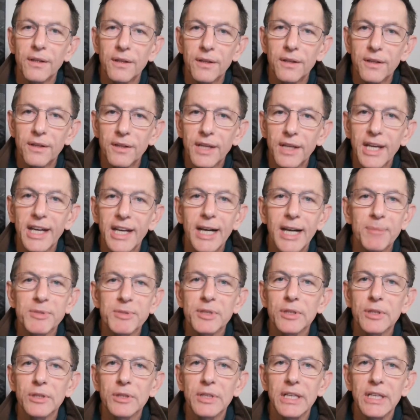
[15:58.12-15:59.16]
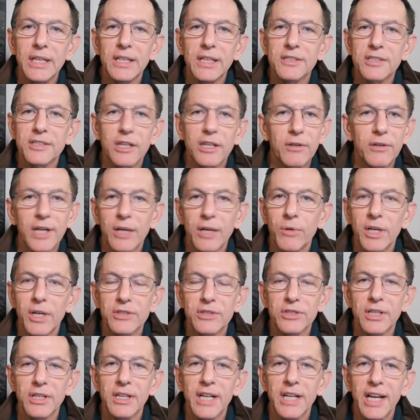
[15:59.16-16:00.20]
Yeah, absolutely, and it's a great
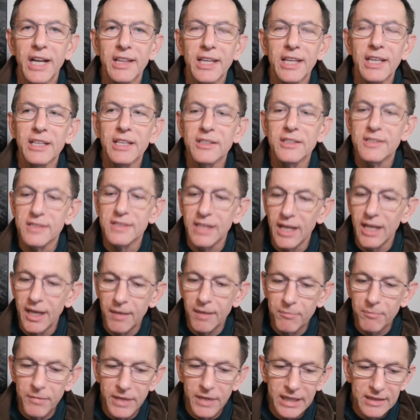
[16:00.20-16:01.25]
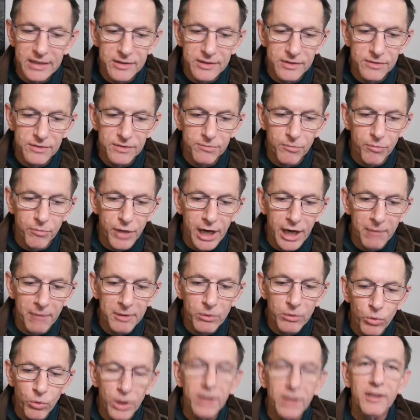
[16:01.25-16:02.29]
question, and I think it's probably
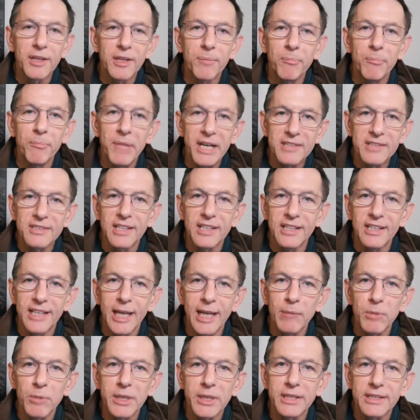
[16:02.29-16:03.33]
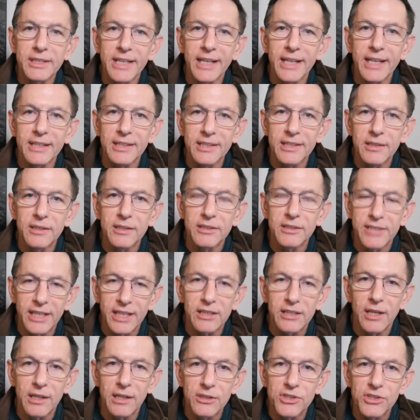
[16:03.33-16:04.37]
of the best enabling
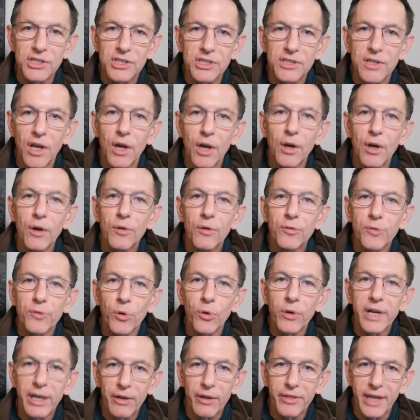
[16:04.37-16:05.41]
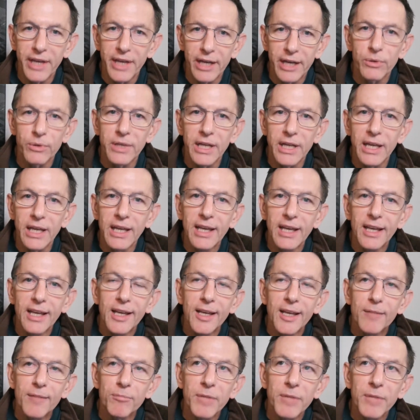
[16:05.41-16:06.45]
technologies for health equity,
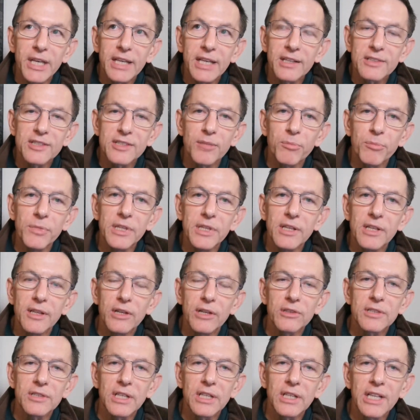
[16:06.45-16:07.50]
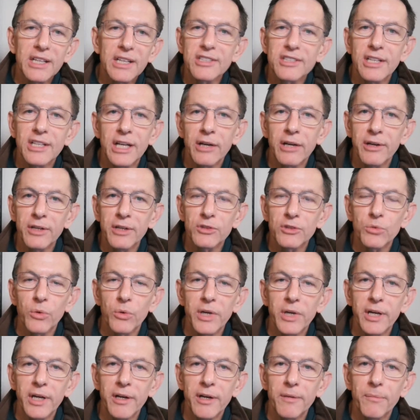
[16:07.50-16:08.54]
because there's a lot of scenarios
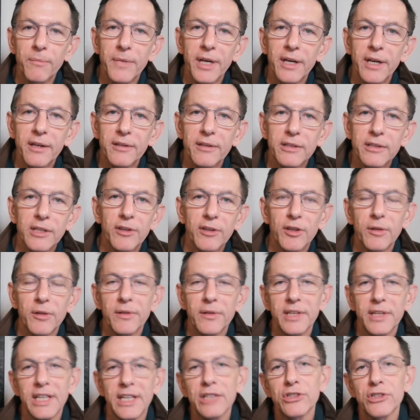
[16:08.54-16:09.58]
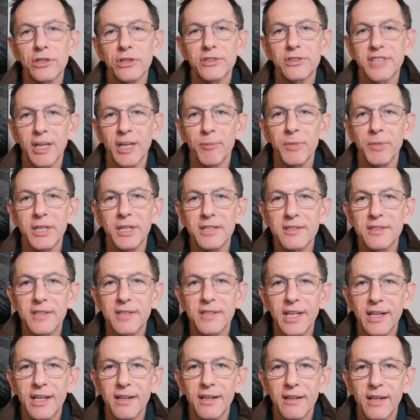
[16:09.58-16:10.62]
where the insurance companies
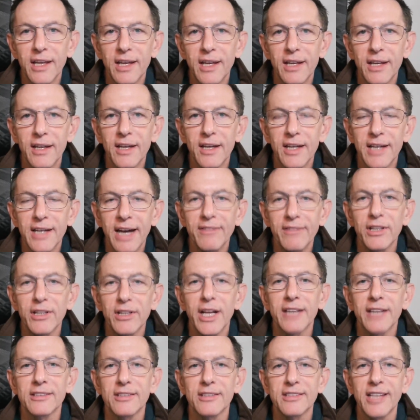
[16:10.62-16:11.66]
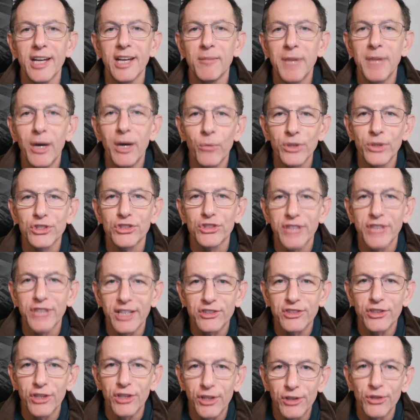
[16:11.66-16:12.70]
they have a lot to say about which
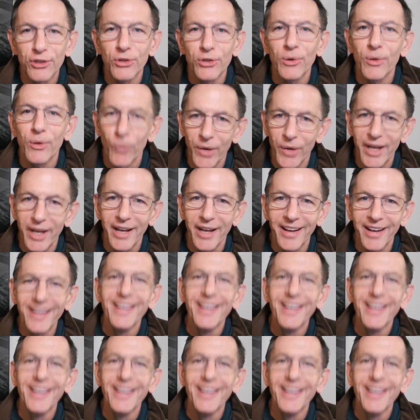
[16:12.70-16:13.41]
tests you can do and when,